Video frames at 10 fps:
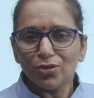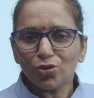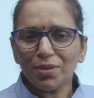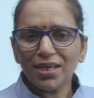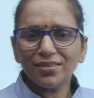
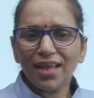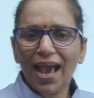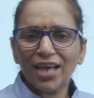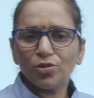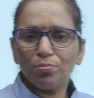So maize
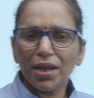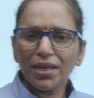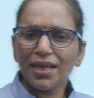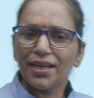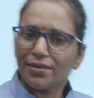has
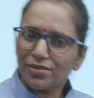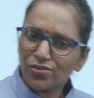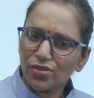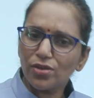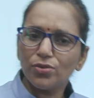many
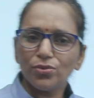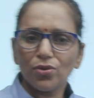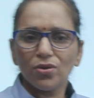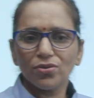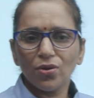industrial use
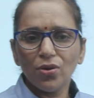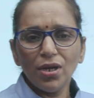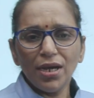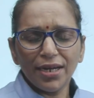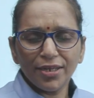also.
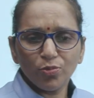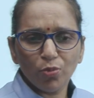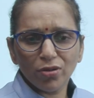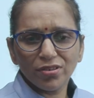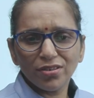It is
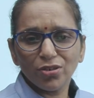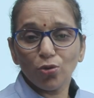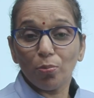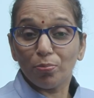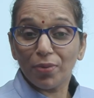processed
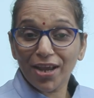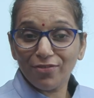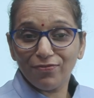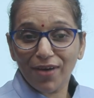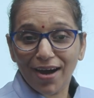into
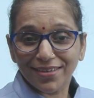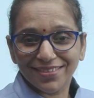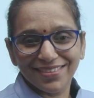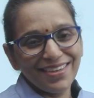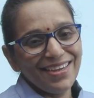
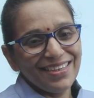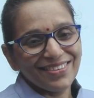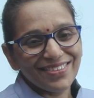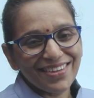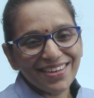breakfast.
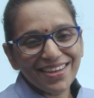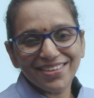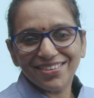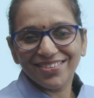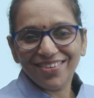
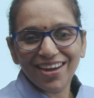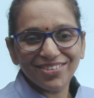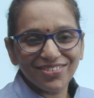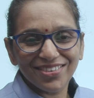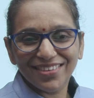Cereals,
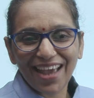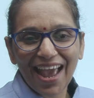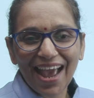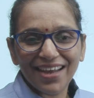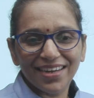starches
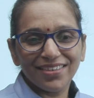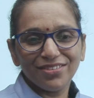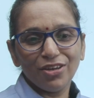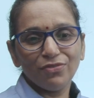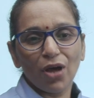and
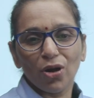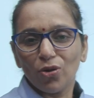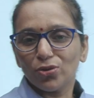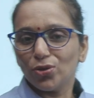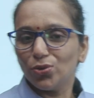adhesives are
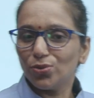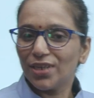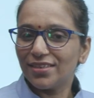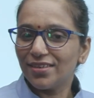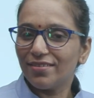also used
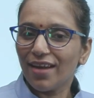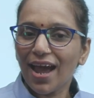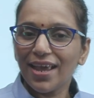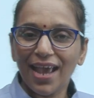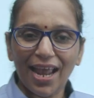as a
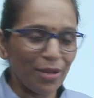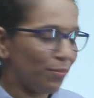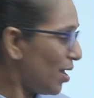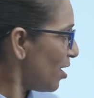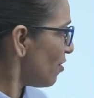dry animal